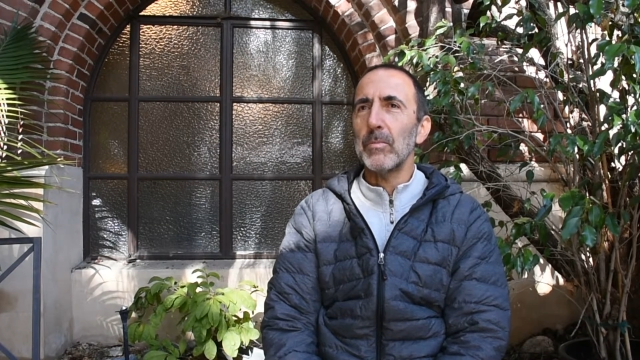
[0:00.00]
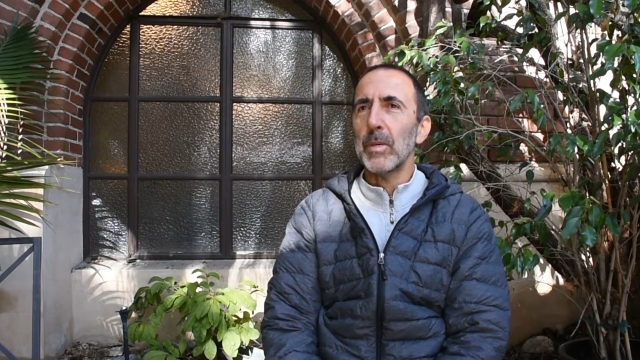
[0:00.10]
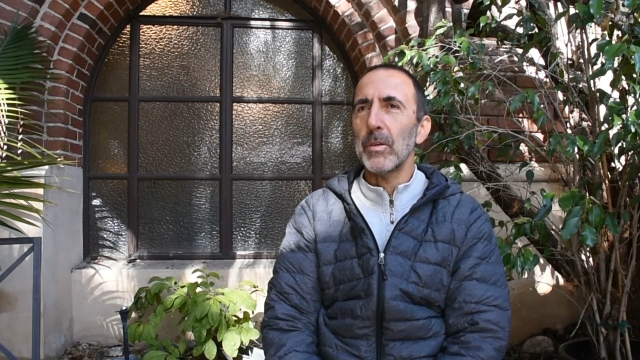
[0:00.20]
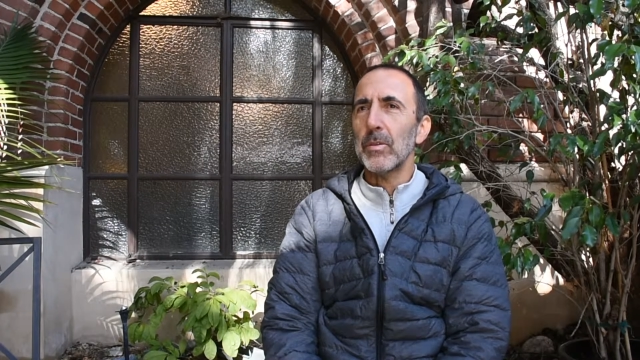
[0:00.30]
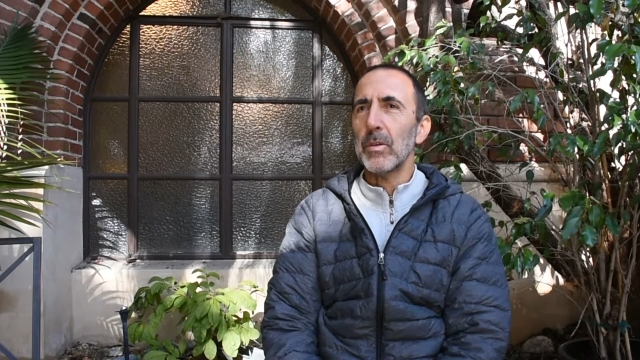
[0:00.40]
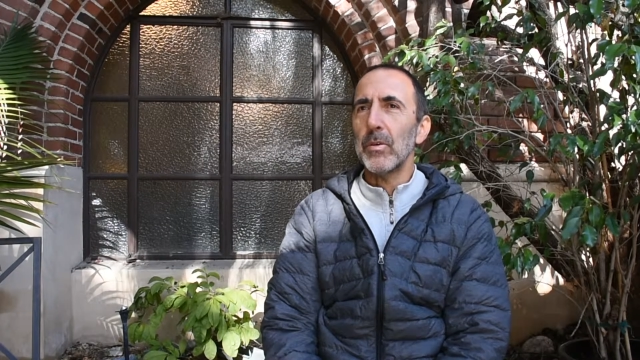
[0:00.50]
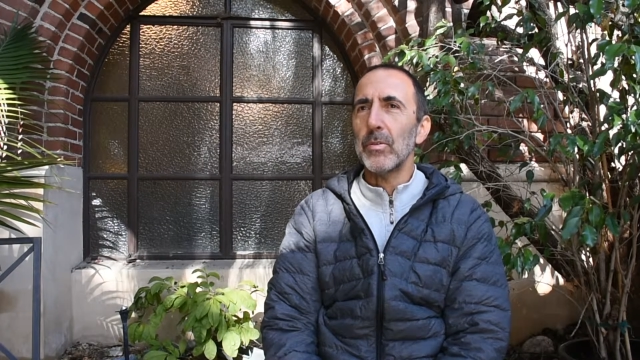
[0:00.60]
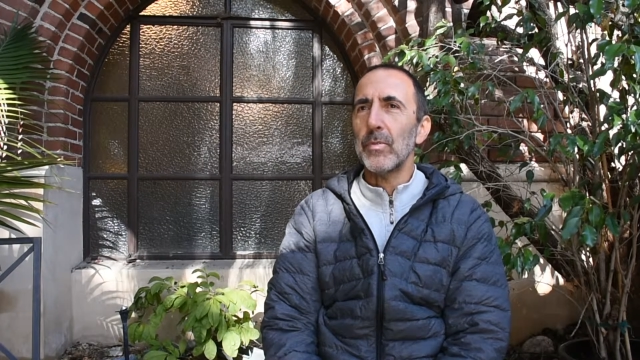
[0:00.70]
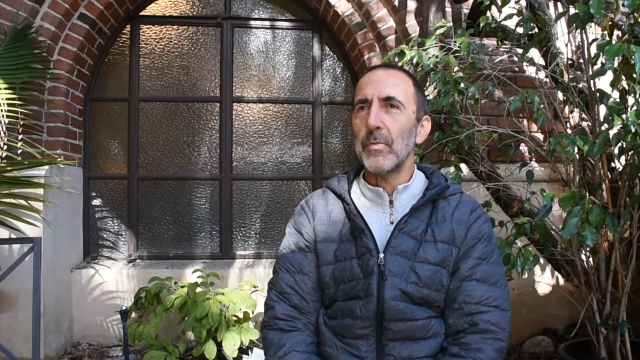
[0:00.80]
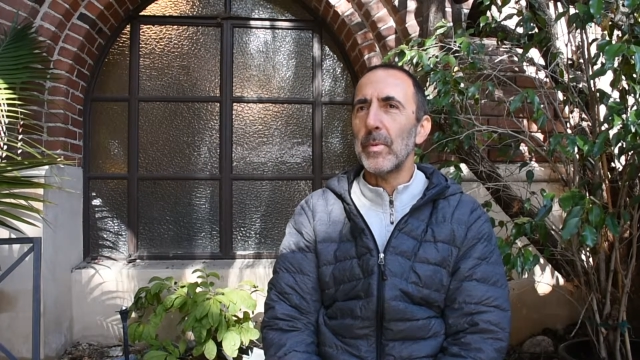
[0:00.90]
because it
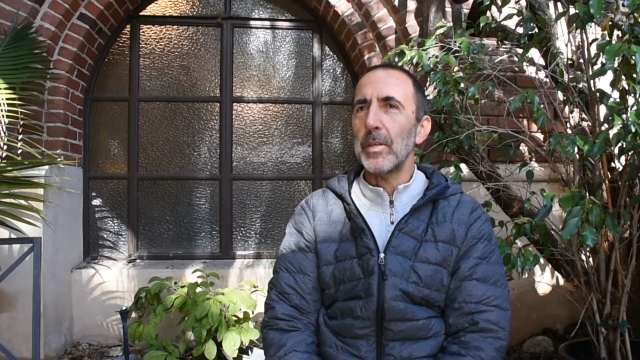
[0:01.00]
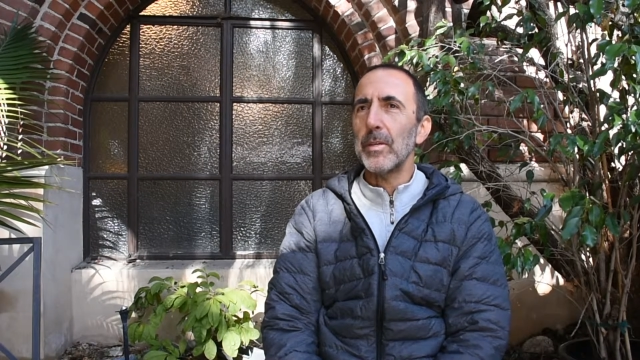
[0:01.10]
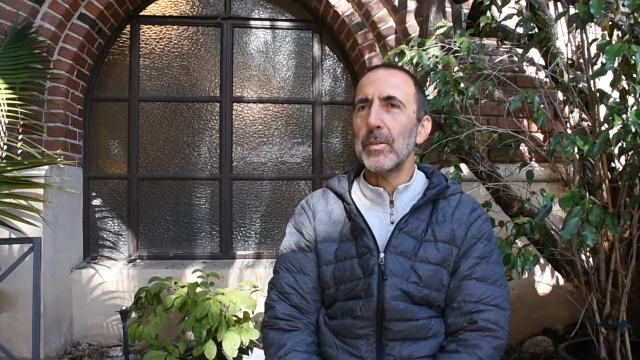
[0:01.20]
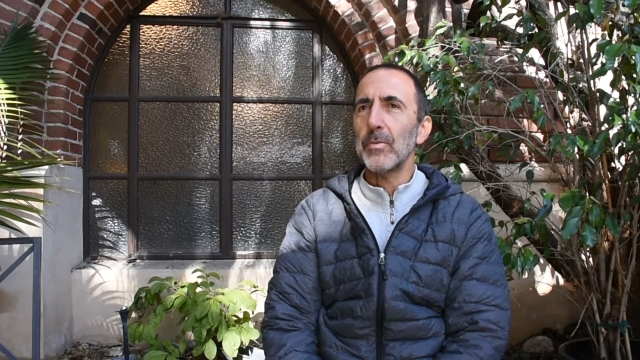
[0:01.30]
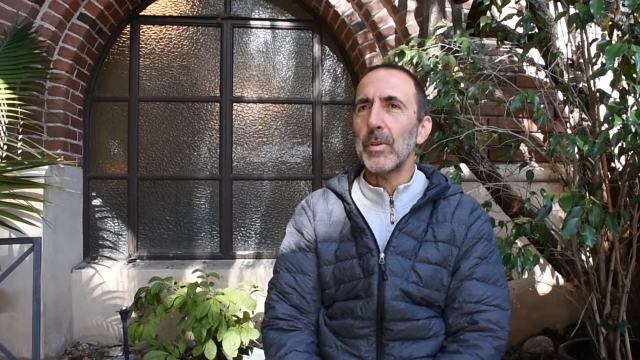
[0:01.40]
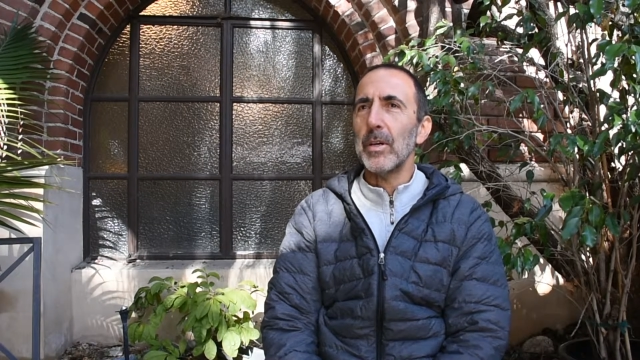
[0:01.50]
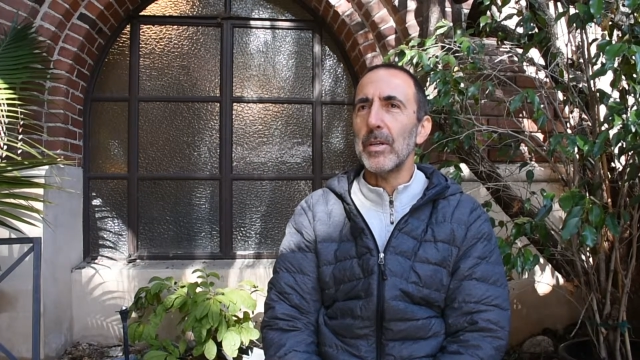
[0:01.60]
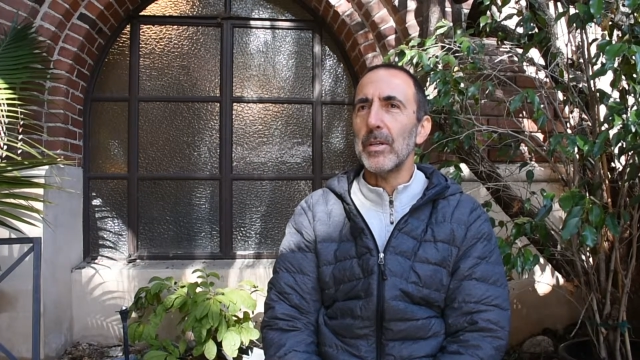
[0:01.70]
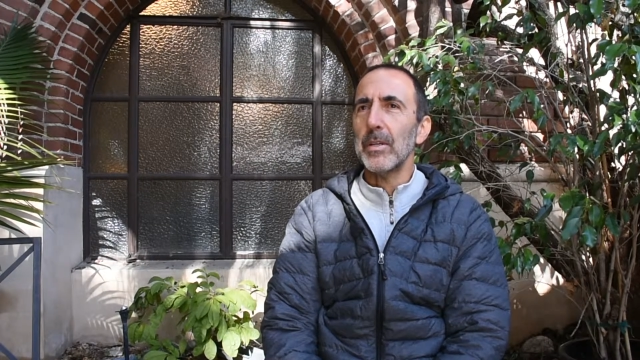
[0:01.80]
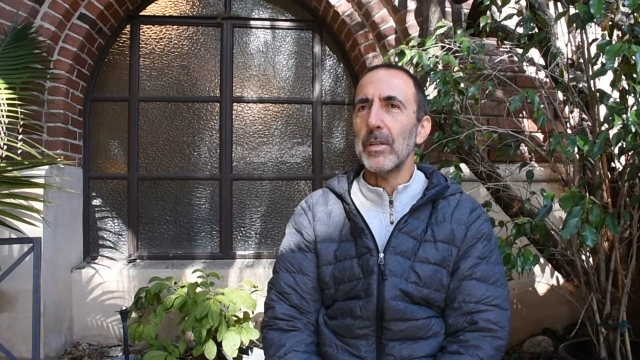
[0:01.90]
goes from the ear to the heart
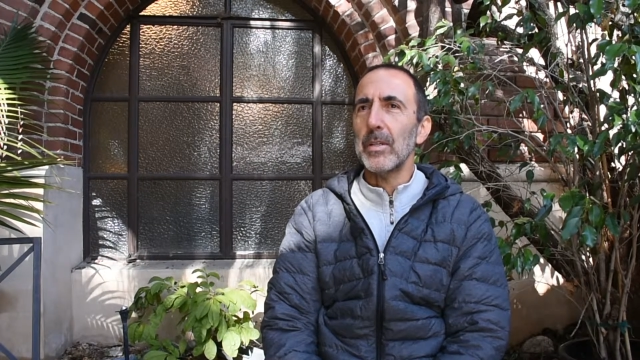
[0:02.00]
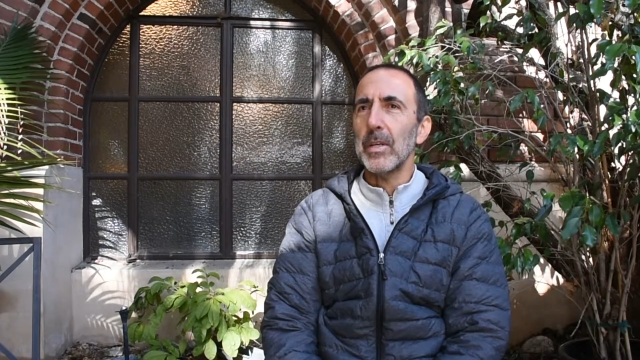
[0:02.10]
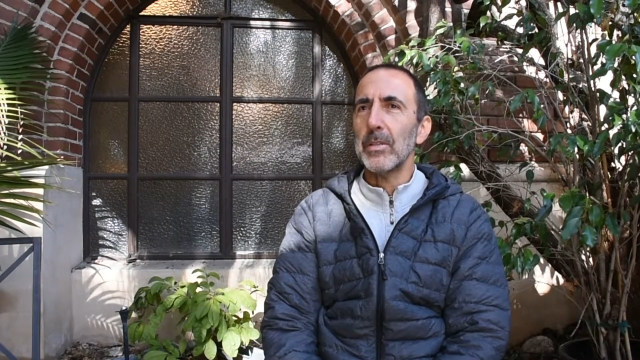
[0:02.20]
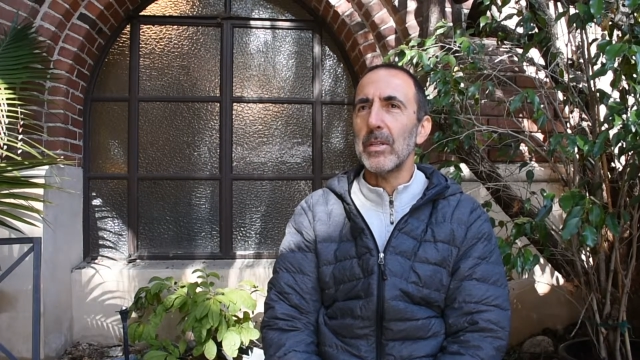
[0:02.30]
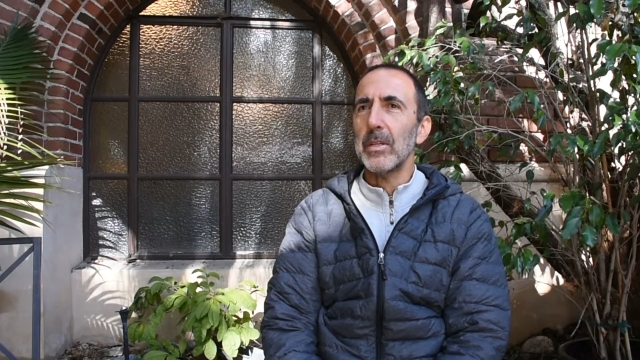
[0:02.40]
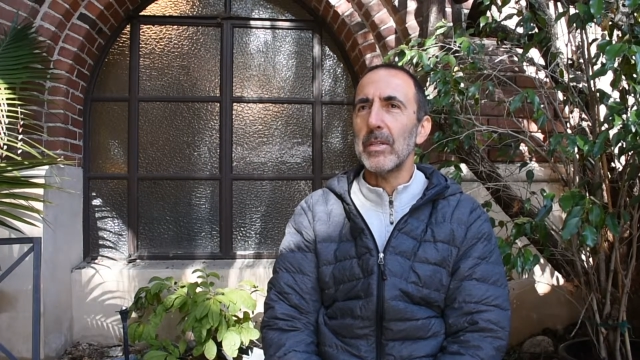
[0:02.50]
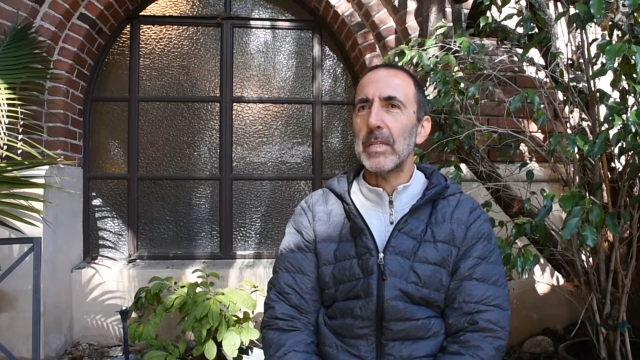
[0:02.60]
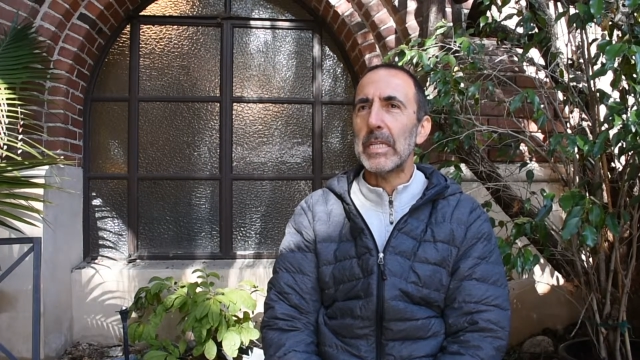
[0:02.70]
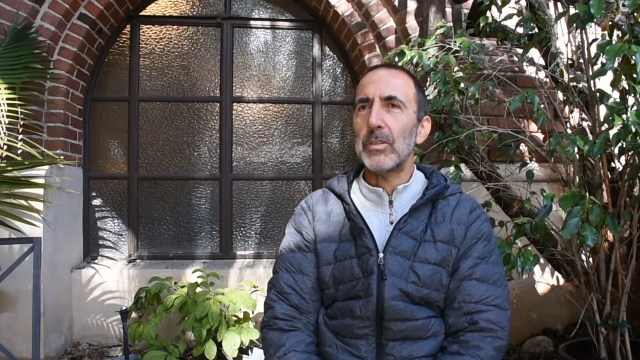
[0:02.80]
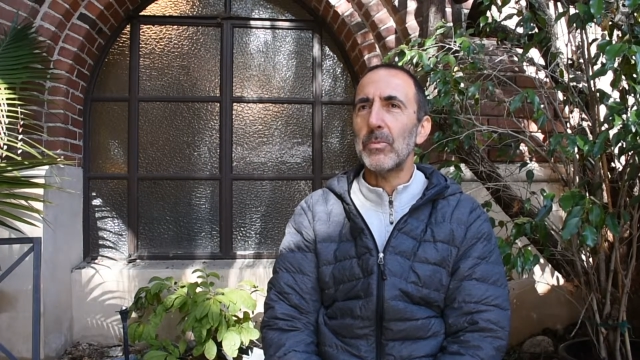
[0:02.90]
and doesn't
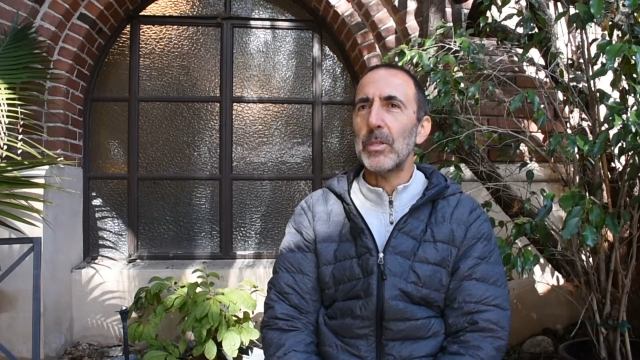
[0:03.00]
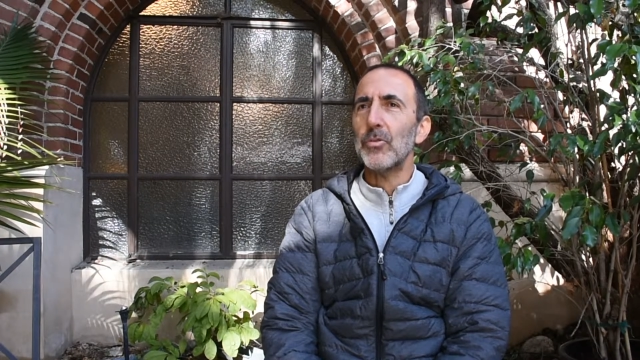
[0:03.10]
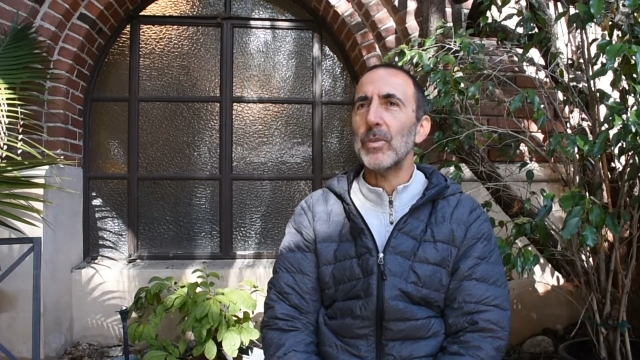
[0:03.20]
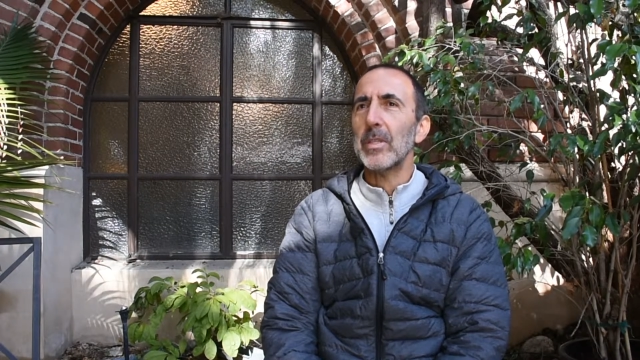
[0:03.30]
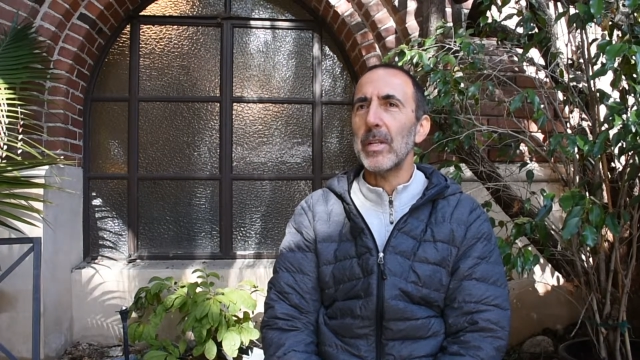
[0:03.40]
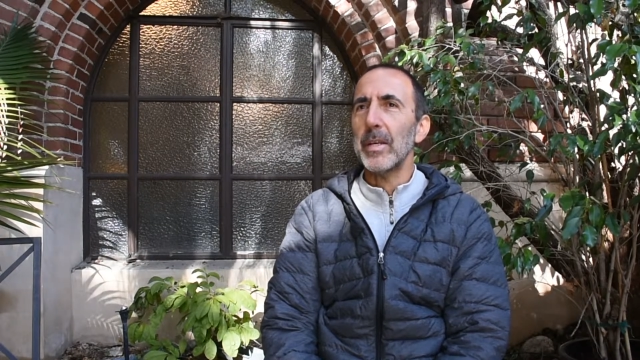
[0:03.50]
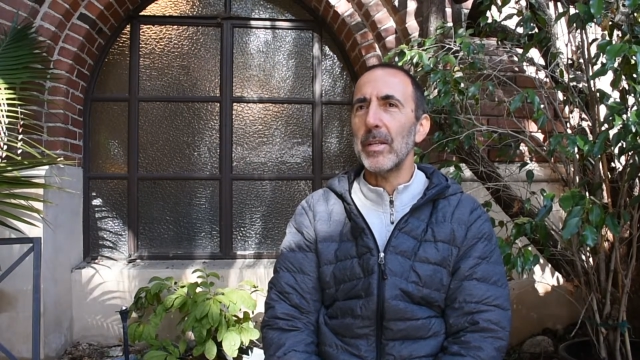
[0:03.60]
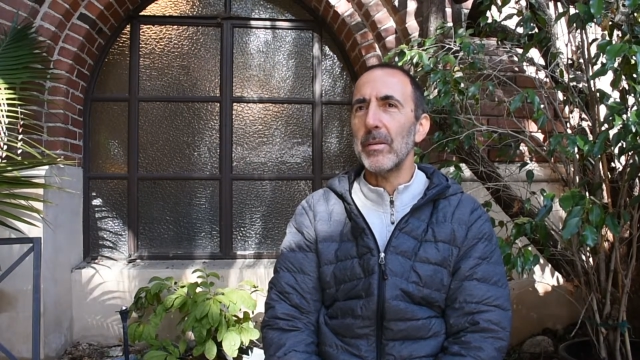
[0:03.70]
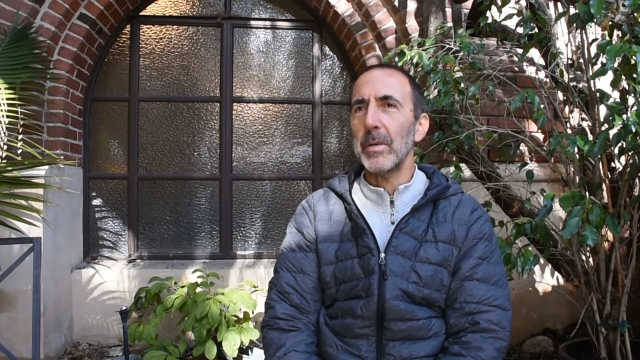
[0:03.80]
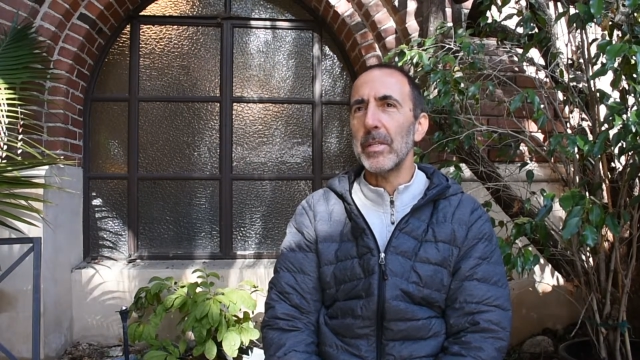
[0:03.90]
need to be
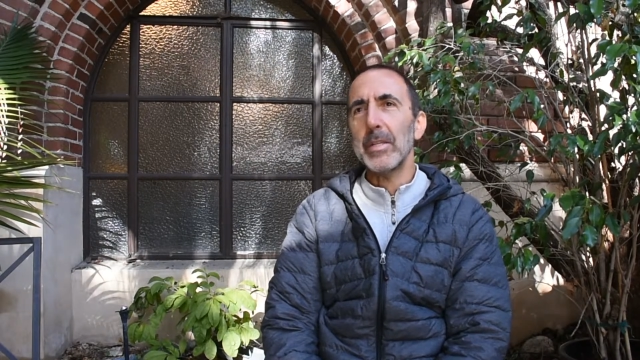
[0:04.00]
translated by the